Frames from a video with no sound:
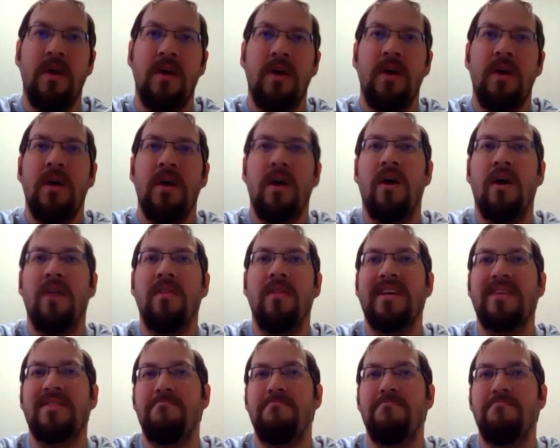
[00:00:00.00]
unless
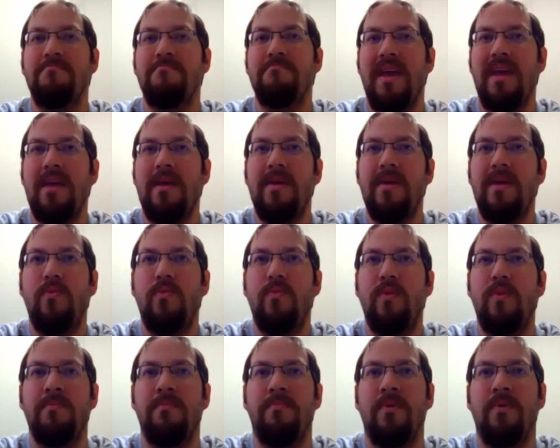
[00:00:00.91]
maybe we
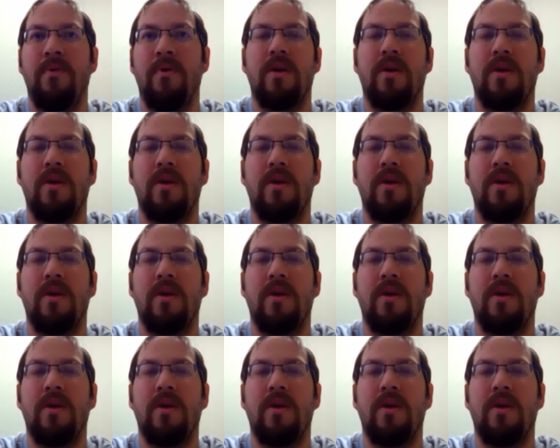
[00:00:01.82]
book